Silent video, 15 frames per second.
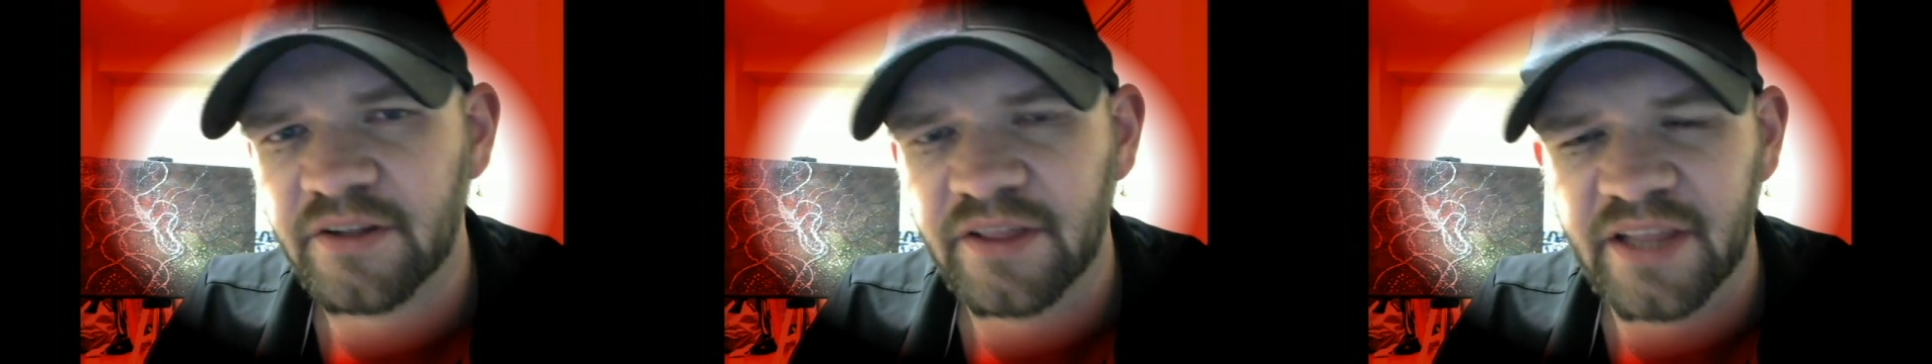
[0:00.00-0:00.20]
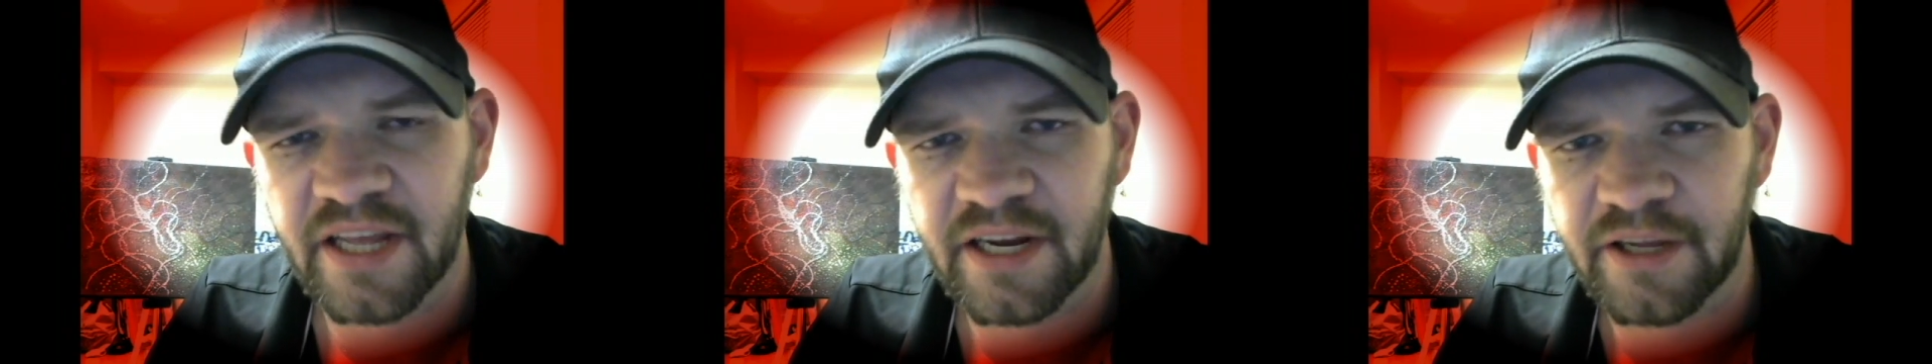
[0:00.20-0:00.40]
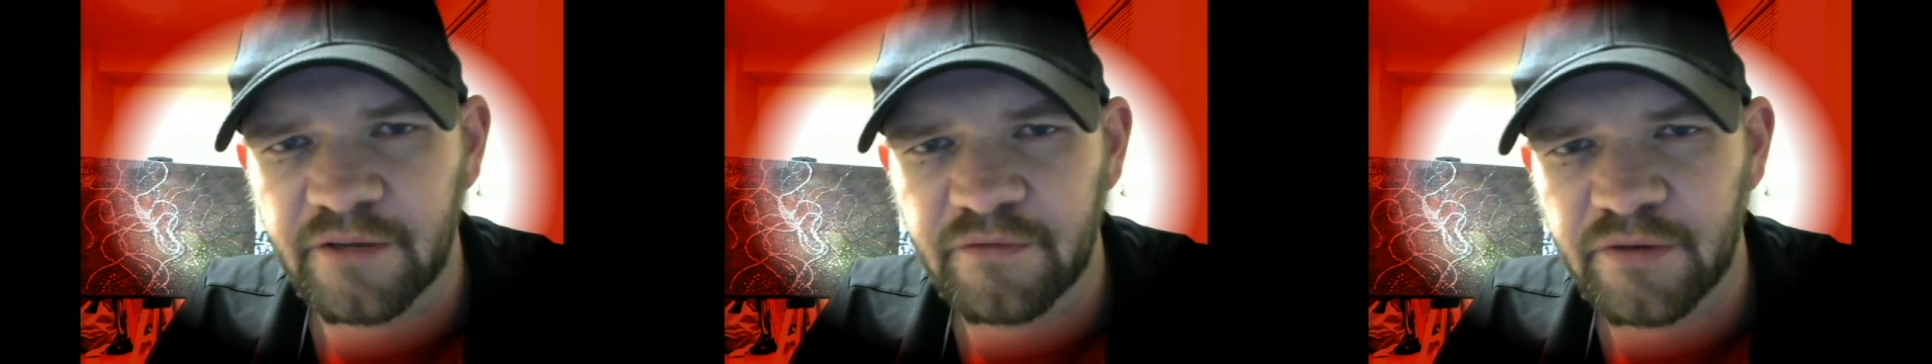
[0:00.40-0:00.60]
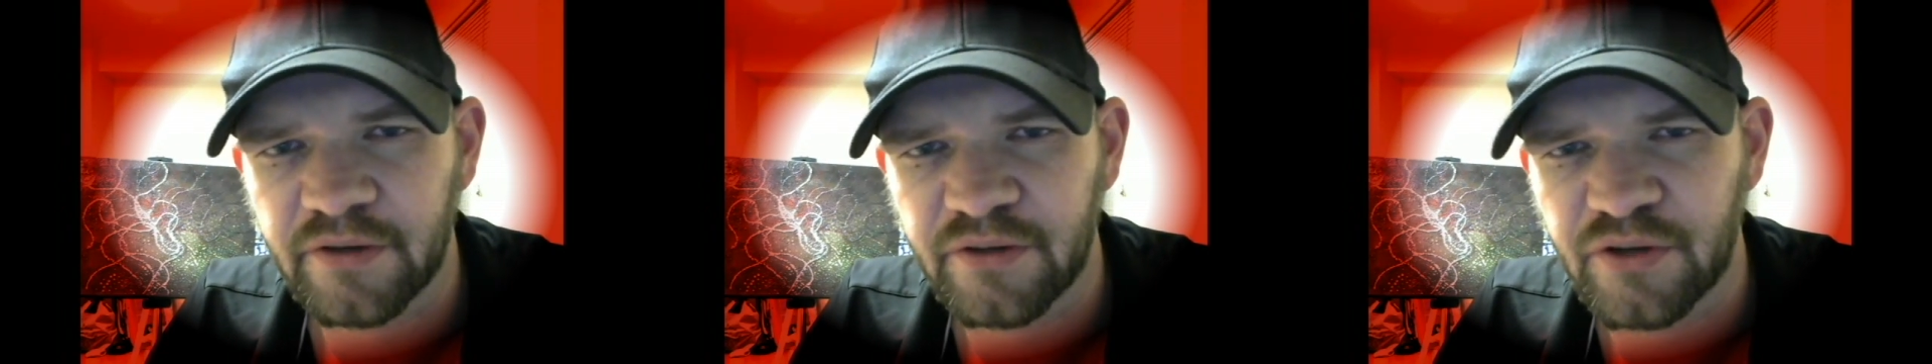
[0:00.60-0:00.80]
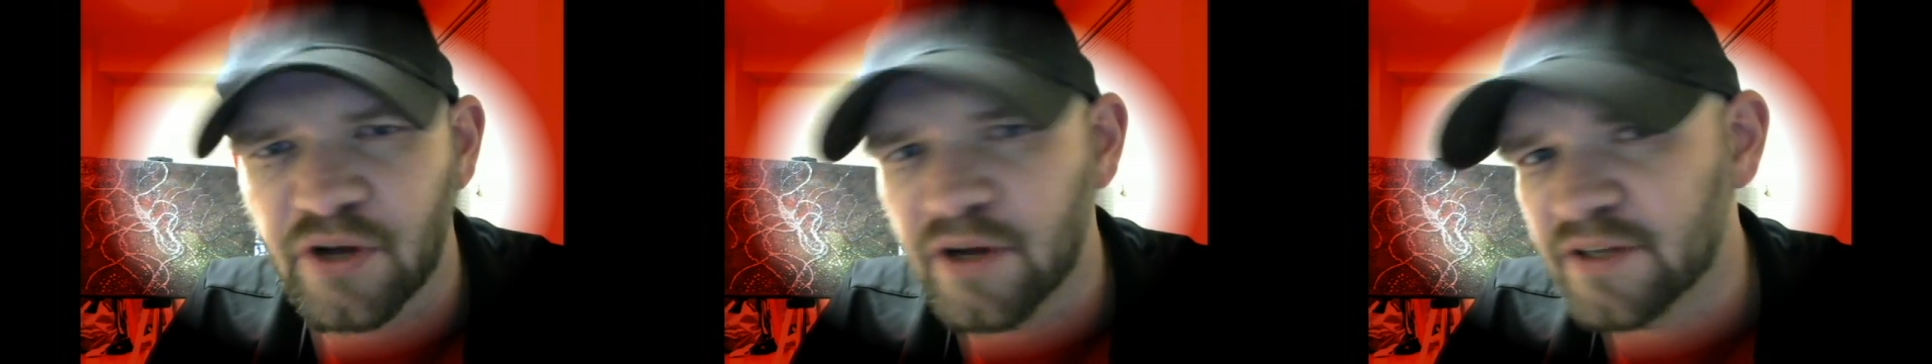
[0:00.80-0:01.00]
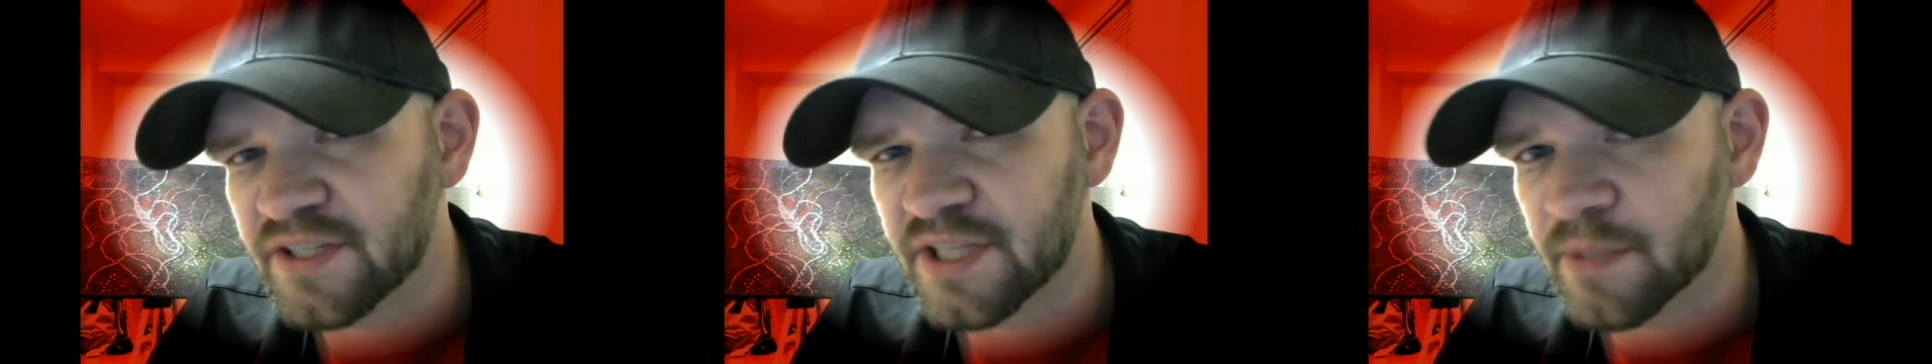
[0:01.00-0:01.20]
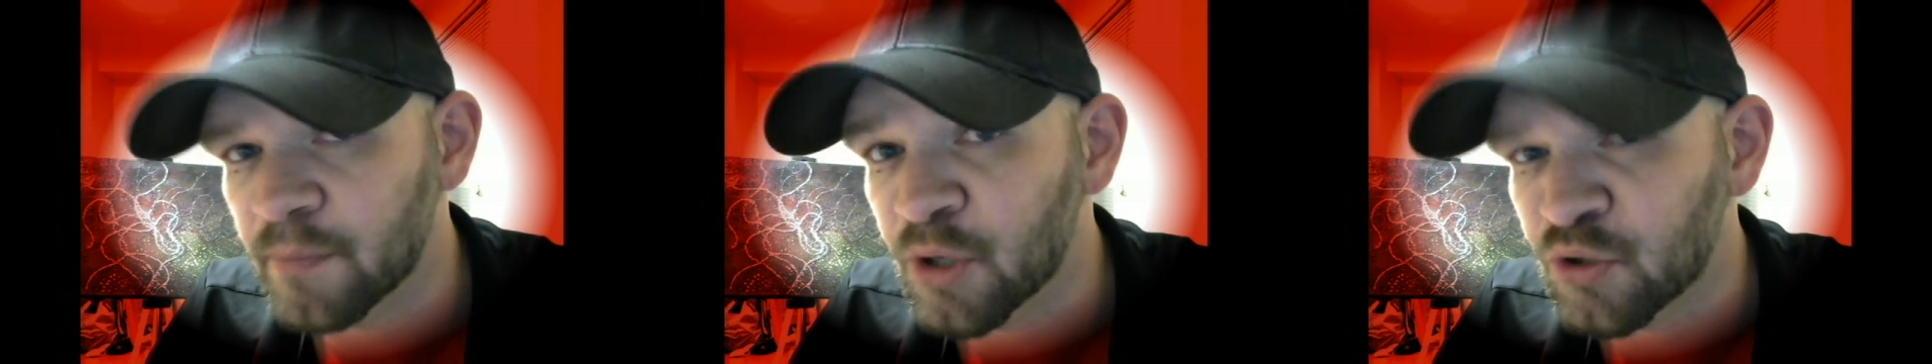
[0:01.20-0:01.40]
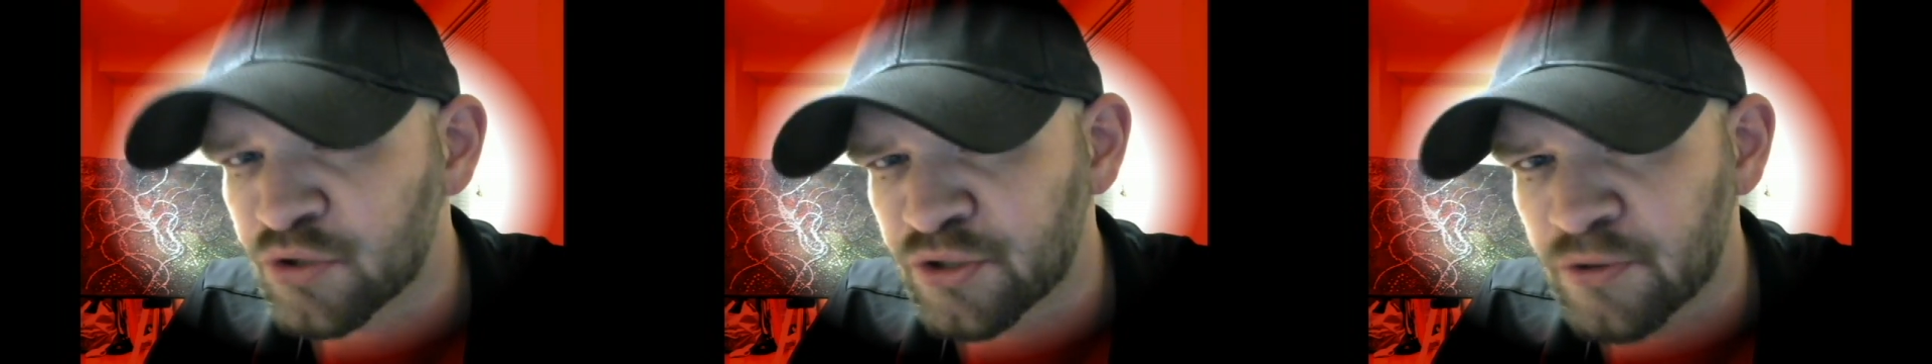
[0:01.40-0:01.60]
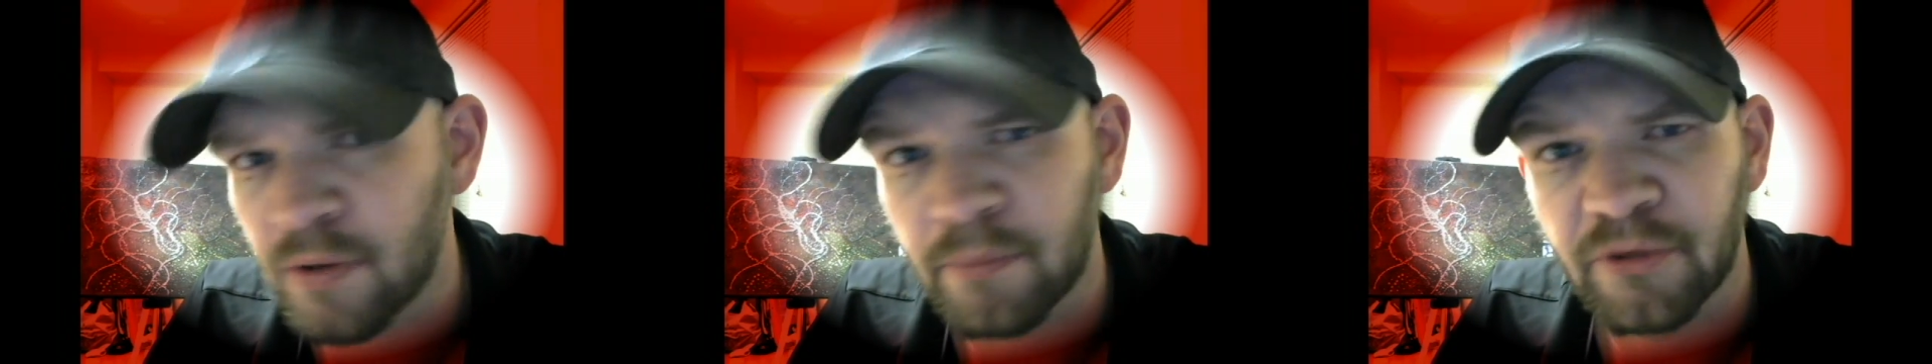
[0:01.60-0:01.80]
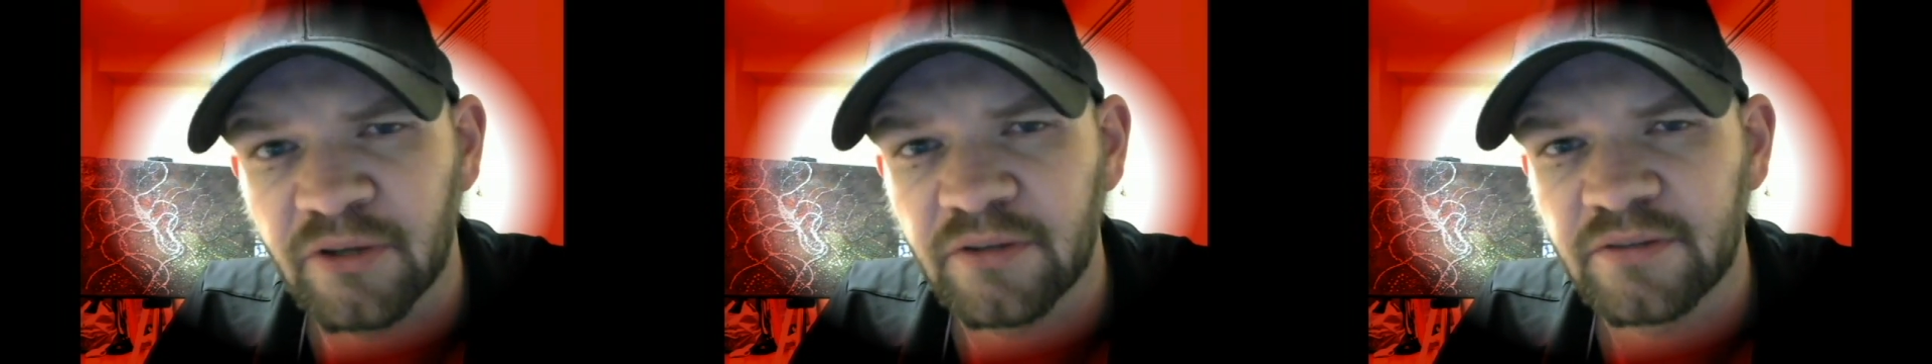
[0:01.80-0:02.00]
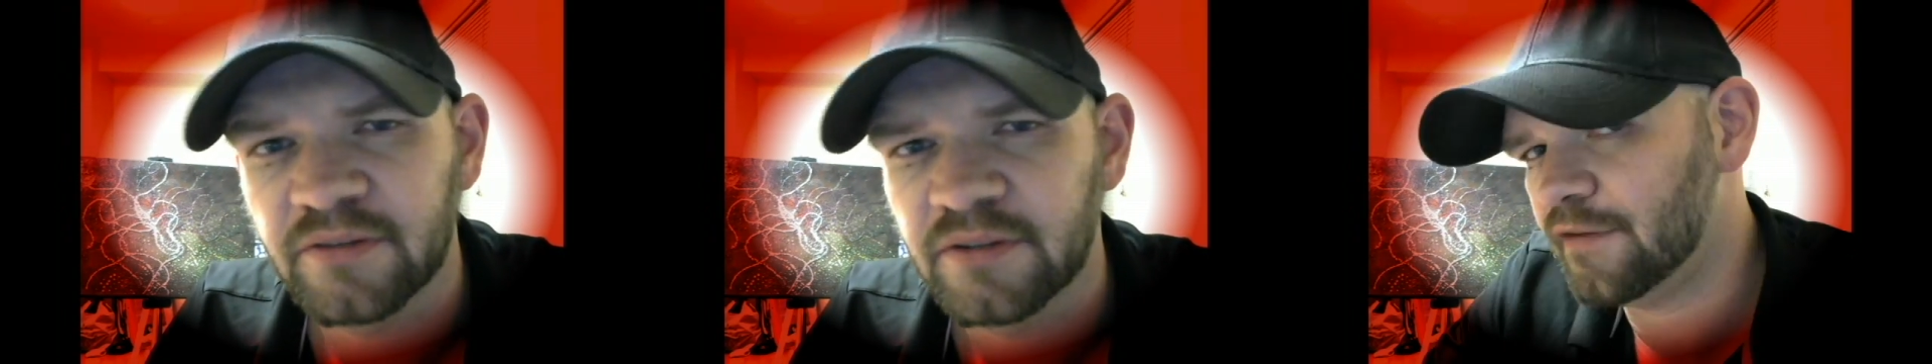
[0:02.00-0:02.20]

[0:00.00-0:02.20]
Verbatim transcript: that have caused the most trouble.